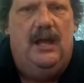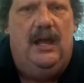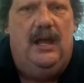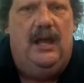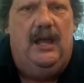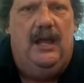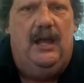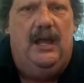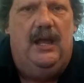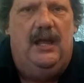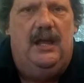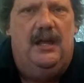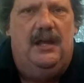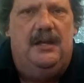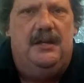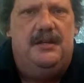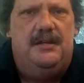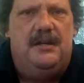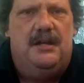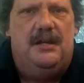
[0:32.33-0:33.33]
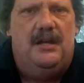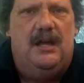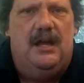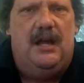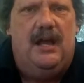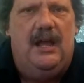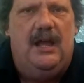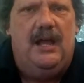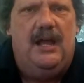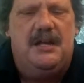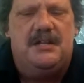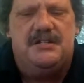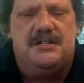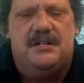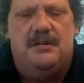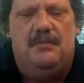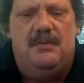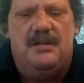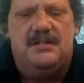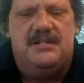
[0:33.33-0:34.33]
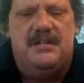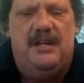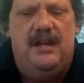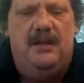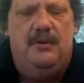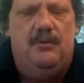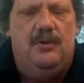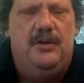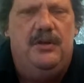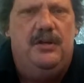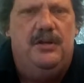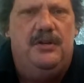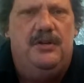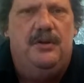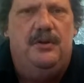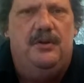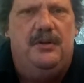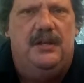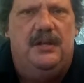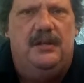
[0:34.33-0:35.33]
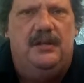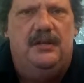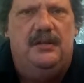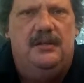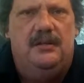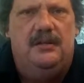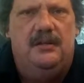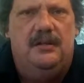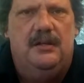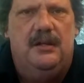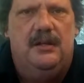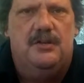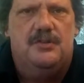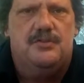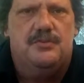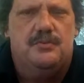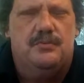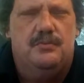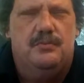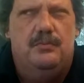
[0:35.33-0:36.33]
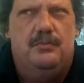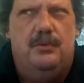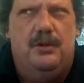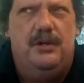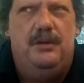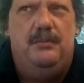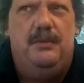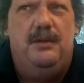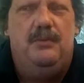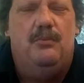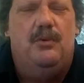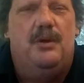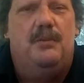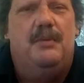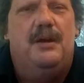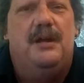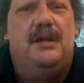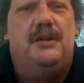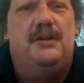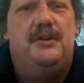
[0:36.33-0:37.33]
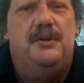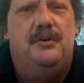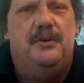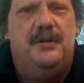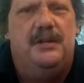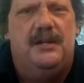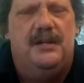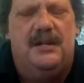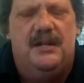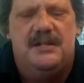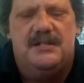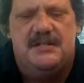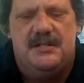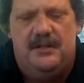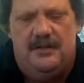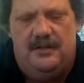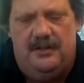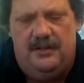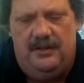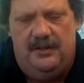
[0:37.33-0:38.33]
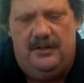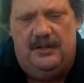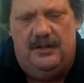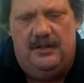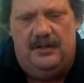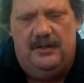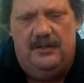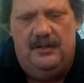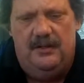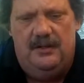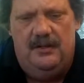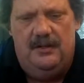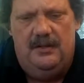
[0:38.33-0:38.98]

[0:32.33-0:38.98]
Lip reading: And I asked him, I said, hey, what are you going to do with it? He goes, what do you mean, what am I going to do with it? I said, are you going to